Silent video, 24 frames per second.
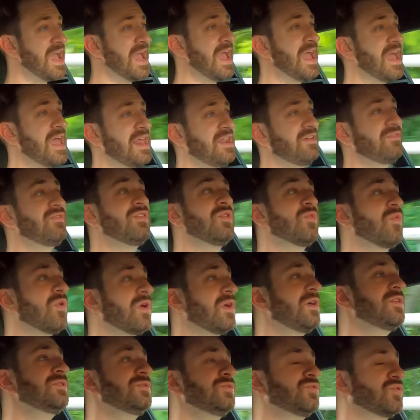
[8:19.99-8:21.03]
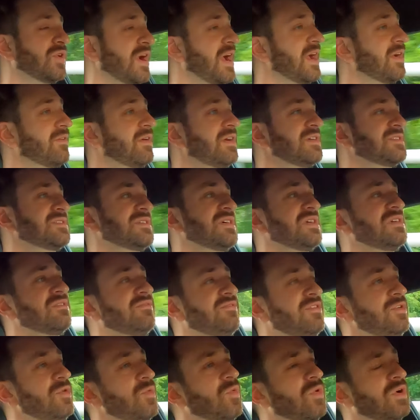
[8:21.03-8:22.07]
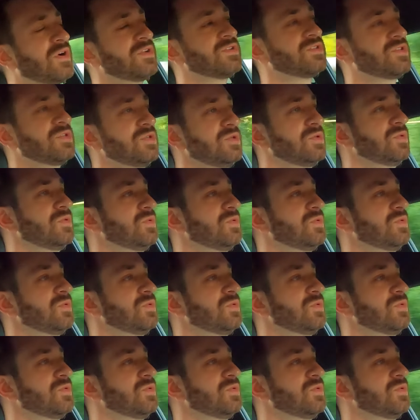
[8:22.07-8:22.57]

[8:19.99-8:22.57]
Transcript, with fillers: And if you want to do drag racing, if you want to